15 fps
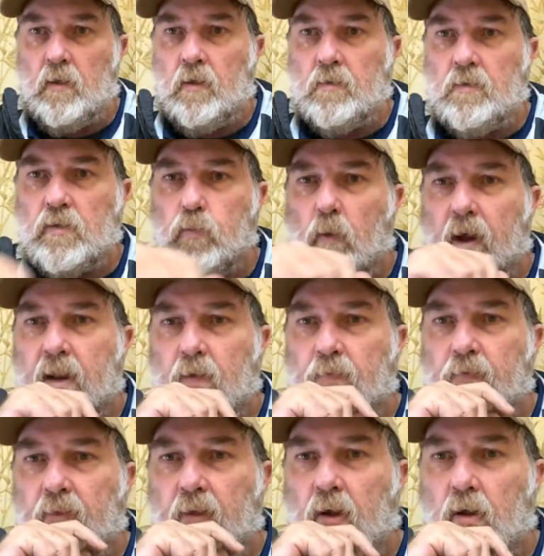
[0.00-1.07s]
Just waiting
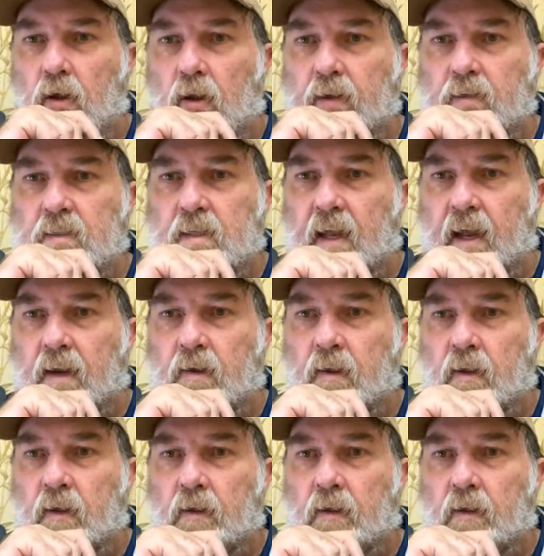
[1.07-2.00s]
for the Holly stand,